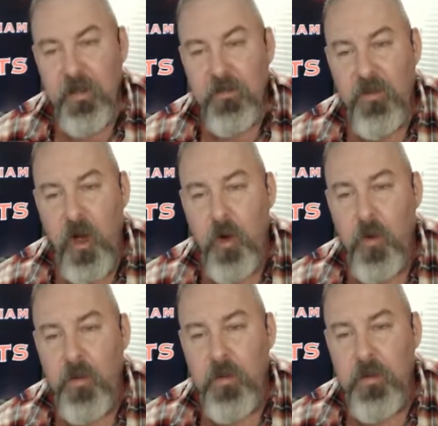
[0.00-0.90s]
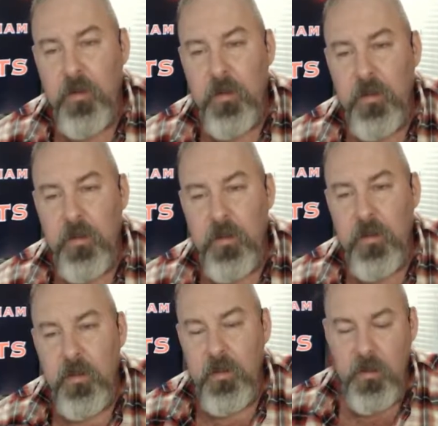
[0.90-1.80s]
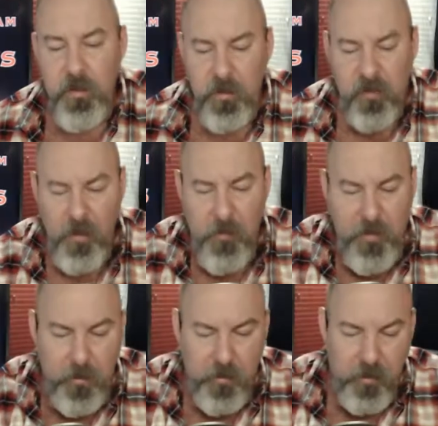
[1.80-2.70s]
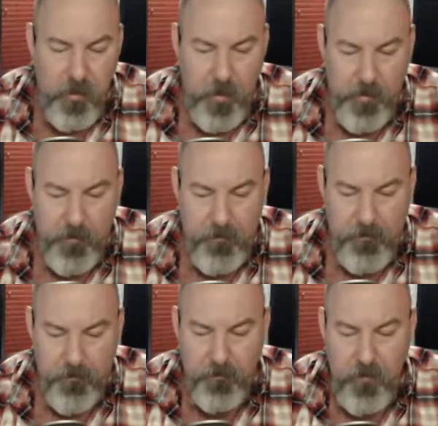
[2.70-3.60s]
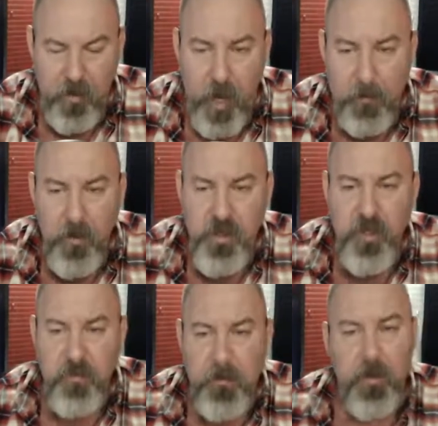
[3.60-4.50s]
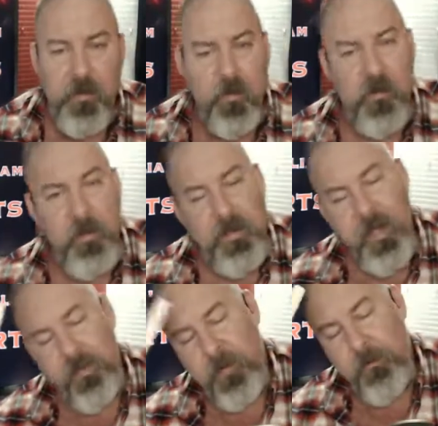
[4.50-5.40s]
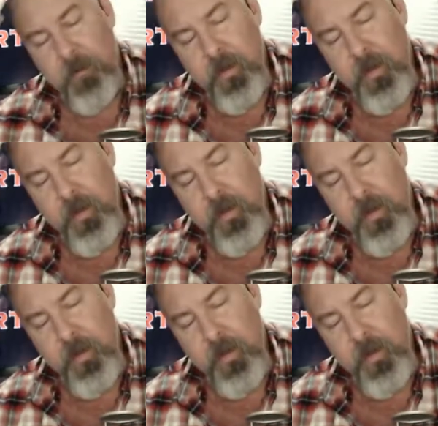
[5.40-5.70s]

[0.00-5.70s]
So let's talk about the book real quick. I pushed this book. Let me tell you something.